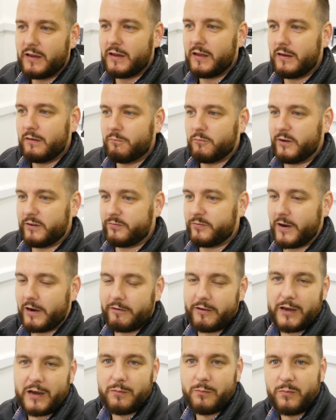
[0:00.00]
and it's
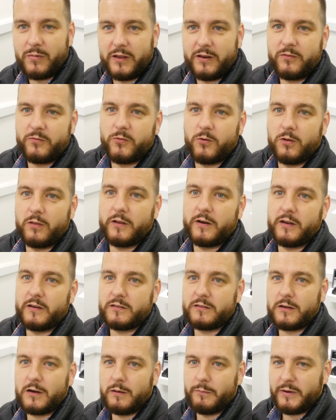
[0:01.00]
very humbling for the
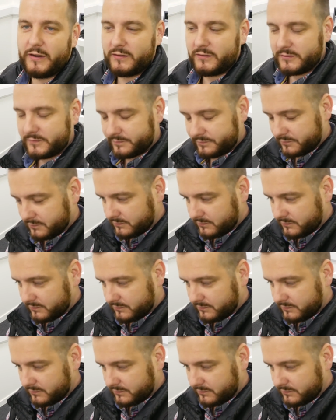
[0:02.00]
nice comments.